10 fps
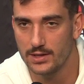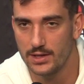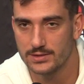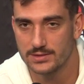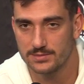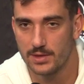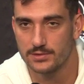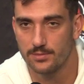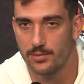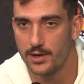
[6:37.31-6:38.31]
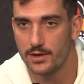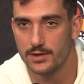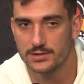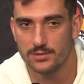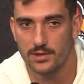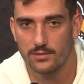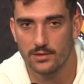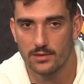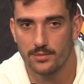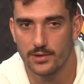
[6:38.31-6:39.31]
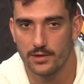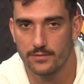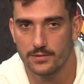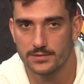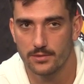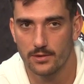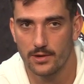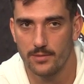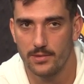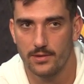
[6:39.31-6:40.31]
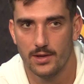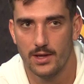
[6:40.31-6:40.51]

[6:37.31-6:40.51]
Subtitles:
he's a special player, and he's going to be a really good player for this program. And